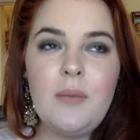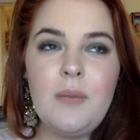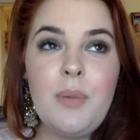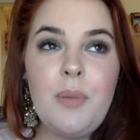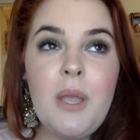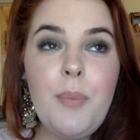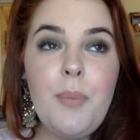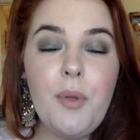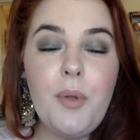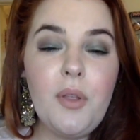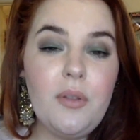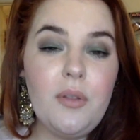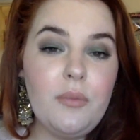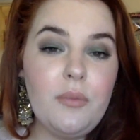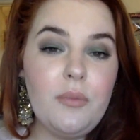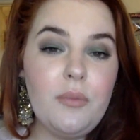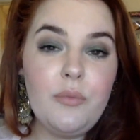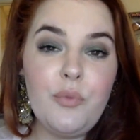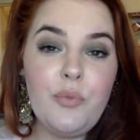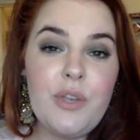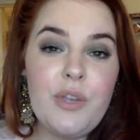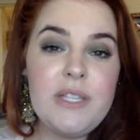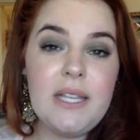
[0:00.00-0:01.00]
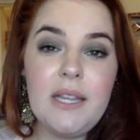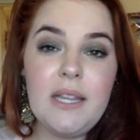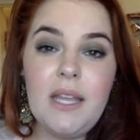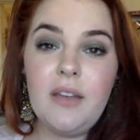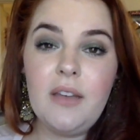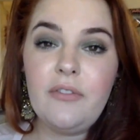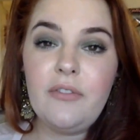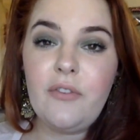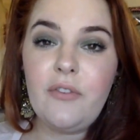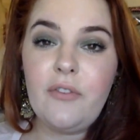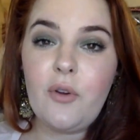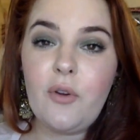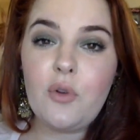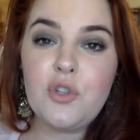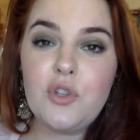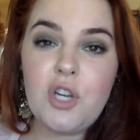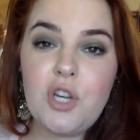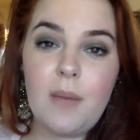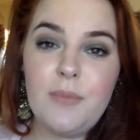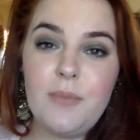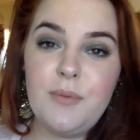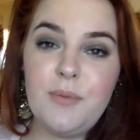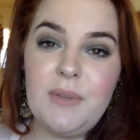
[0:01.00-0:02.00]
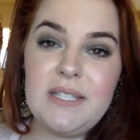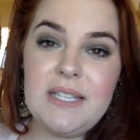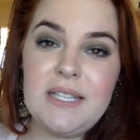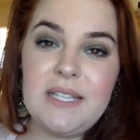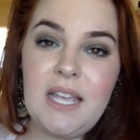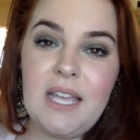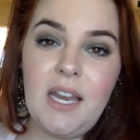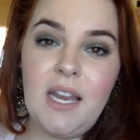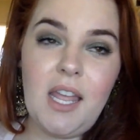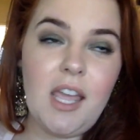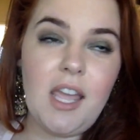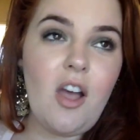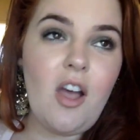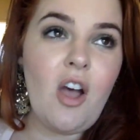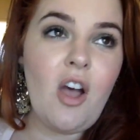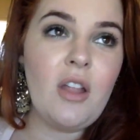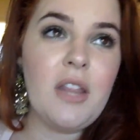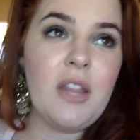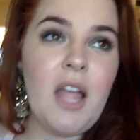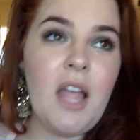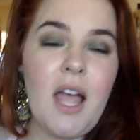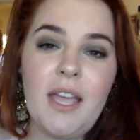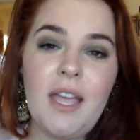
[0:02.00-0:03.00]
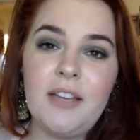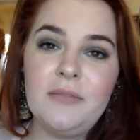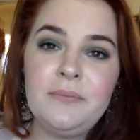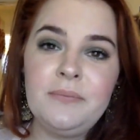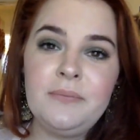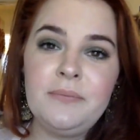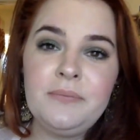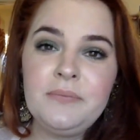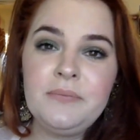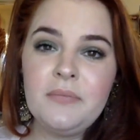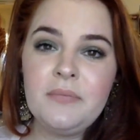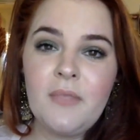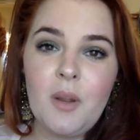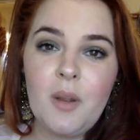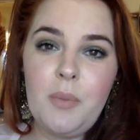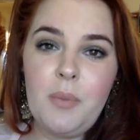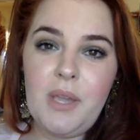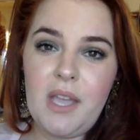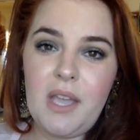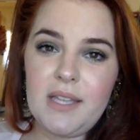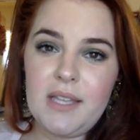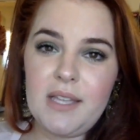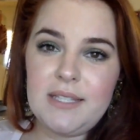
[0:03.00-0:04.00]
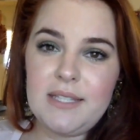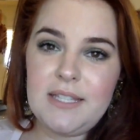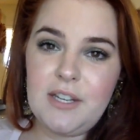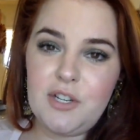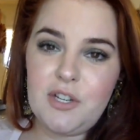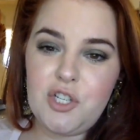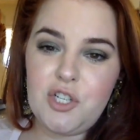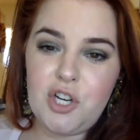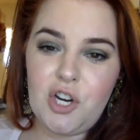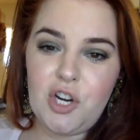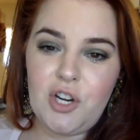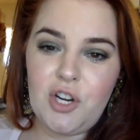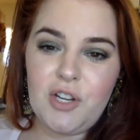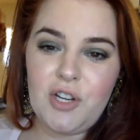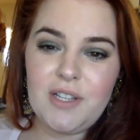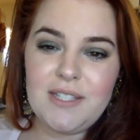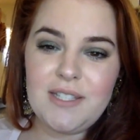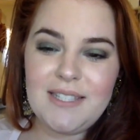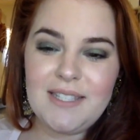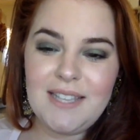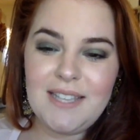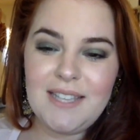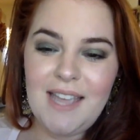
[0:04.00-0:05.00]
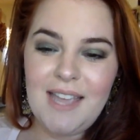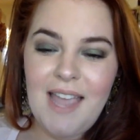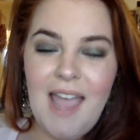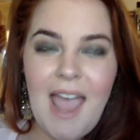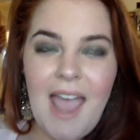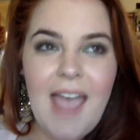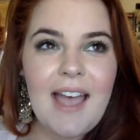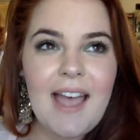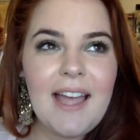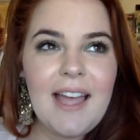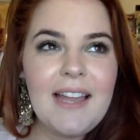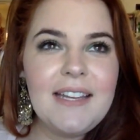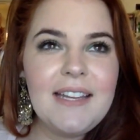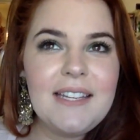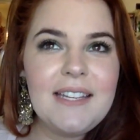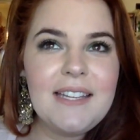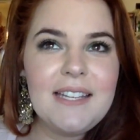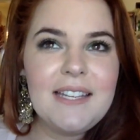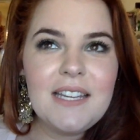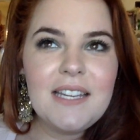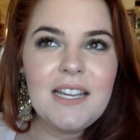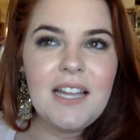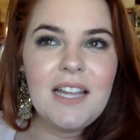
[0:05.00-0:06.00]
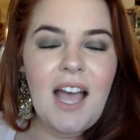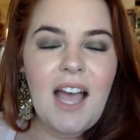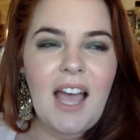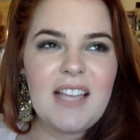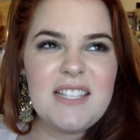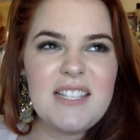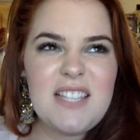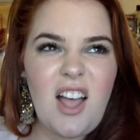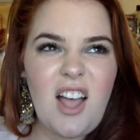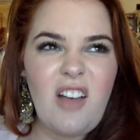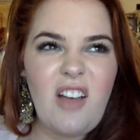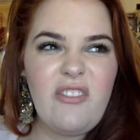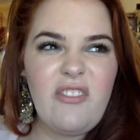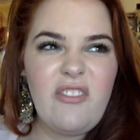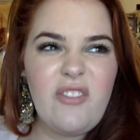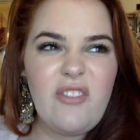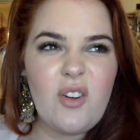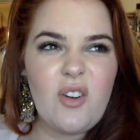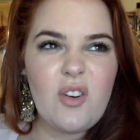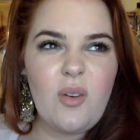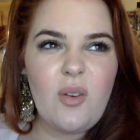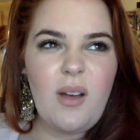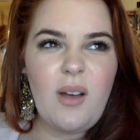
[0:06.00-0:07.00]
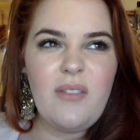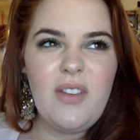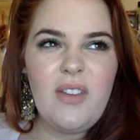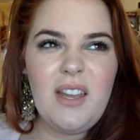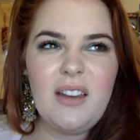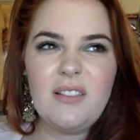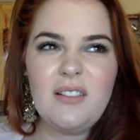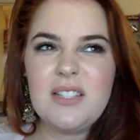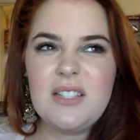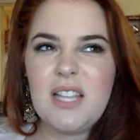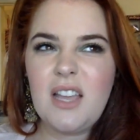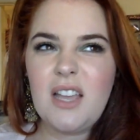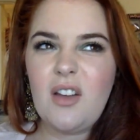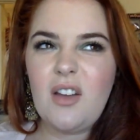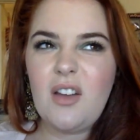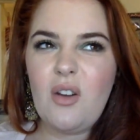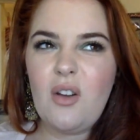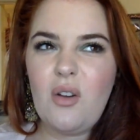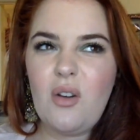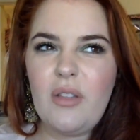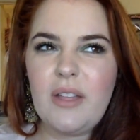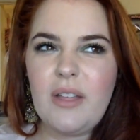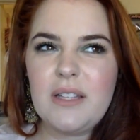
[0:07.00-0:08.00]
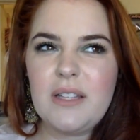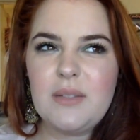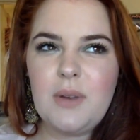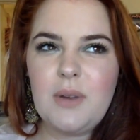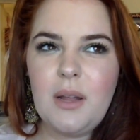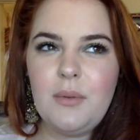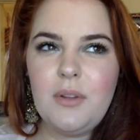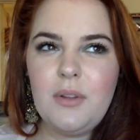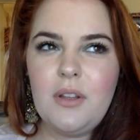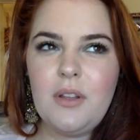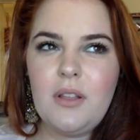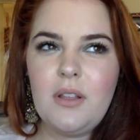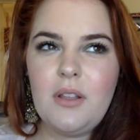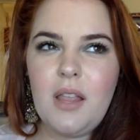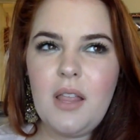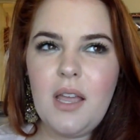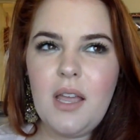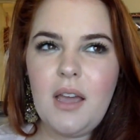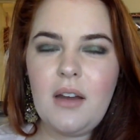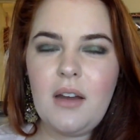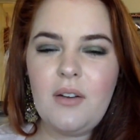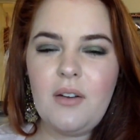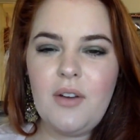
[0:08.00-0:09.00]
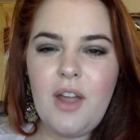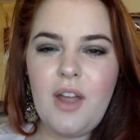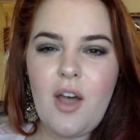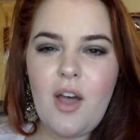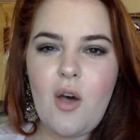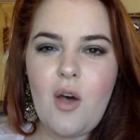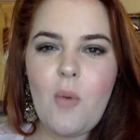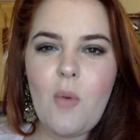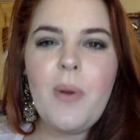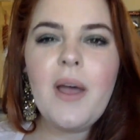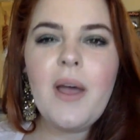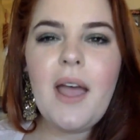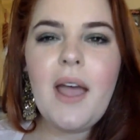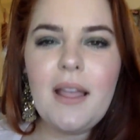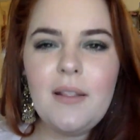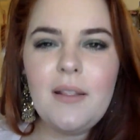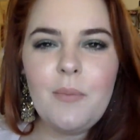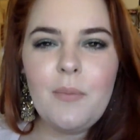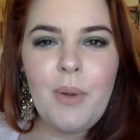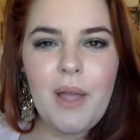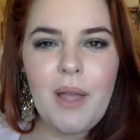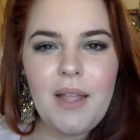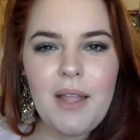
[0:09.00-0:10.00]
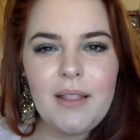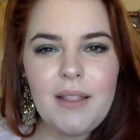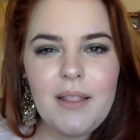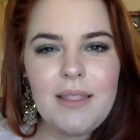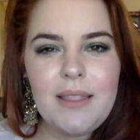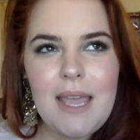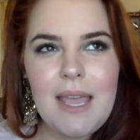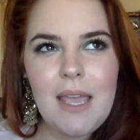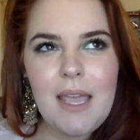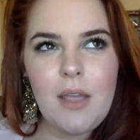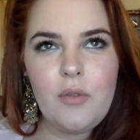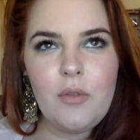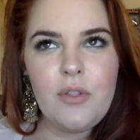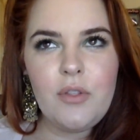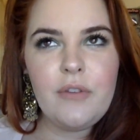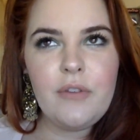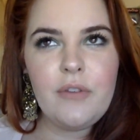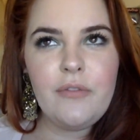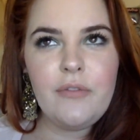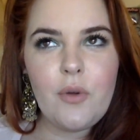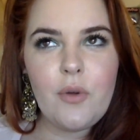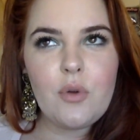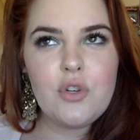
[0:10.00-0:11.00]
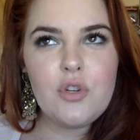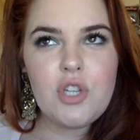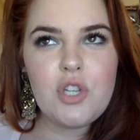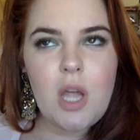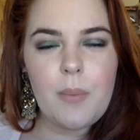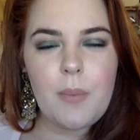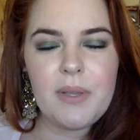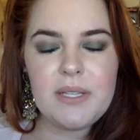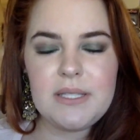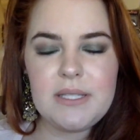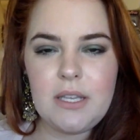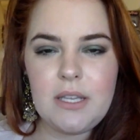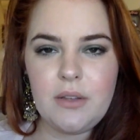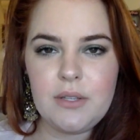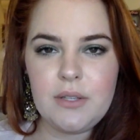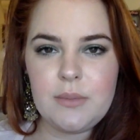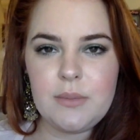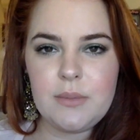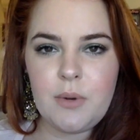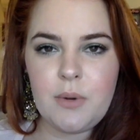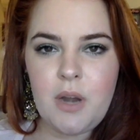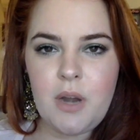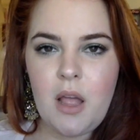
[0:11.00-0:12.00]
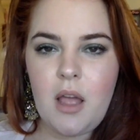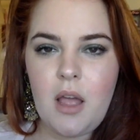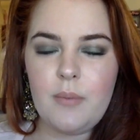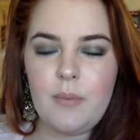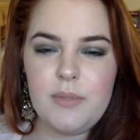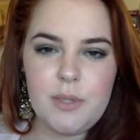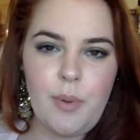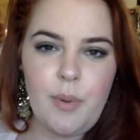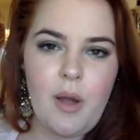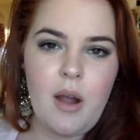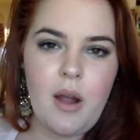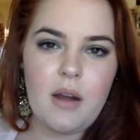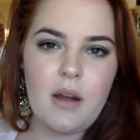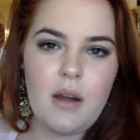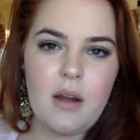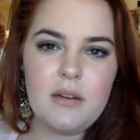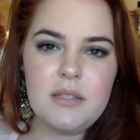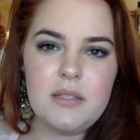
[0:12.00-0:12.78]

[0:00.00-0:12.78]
And people recently have photoshopped me skinny online because they're jerks. And I saw a photo of it and I was like, "Oh, that's what I would look like." I don't know. But their photoshopping skills were not up to par.